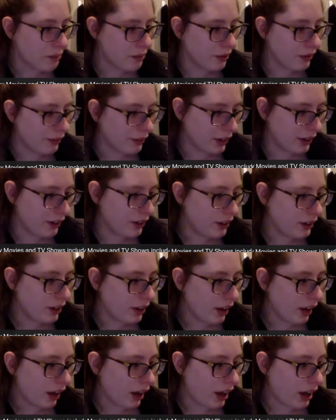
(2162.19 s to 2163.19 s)
movie.
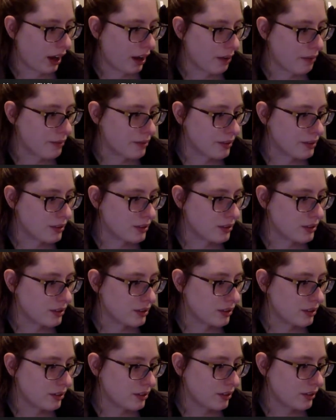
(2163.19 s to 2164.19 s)

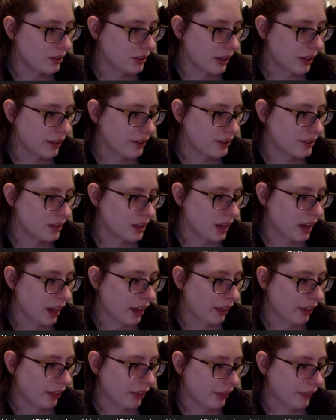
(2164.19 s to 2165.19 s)

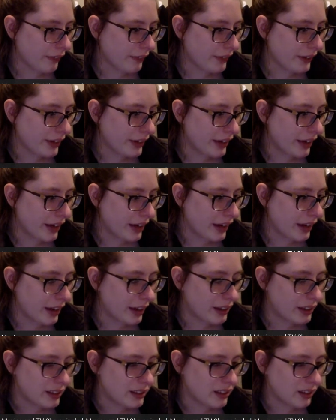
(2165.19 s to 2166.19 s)
2003, and
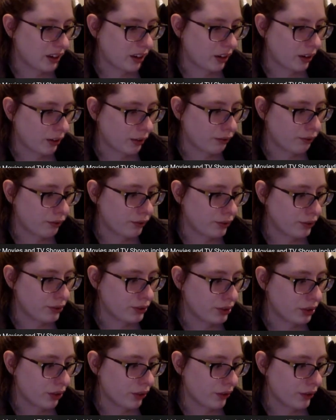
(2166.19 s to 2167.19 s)
it's called Full
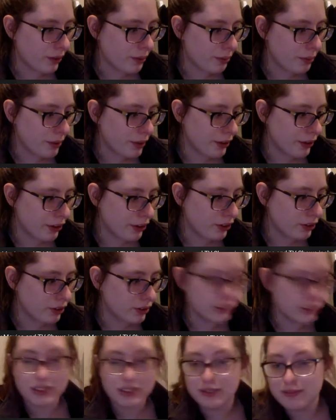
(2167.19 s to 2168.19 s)
Court Miracle.
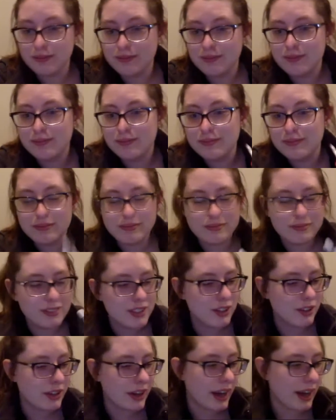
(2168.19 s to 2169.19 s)

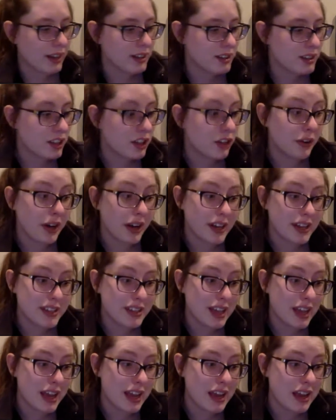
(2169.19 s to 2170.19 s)
So yes, there is
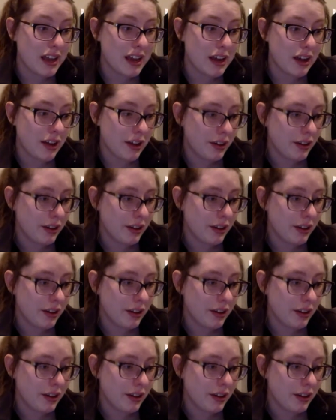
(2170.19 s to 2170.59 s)
a